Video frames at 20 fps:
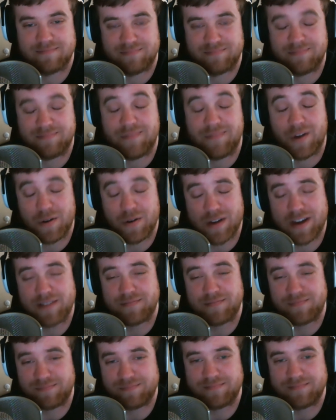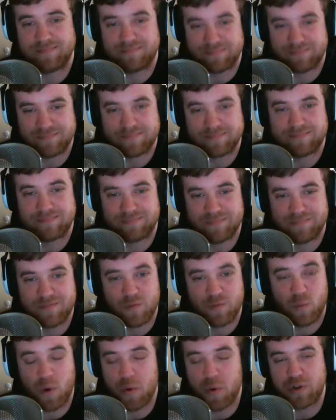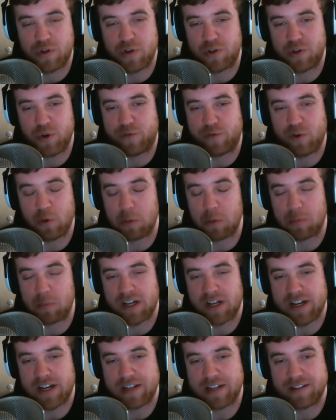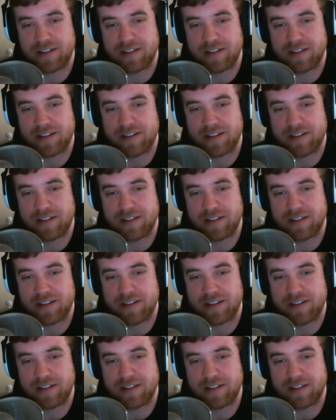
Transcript: Okay. What would you do if you were blind?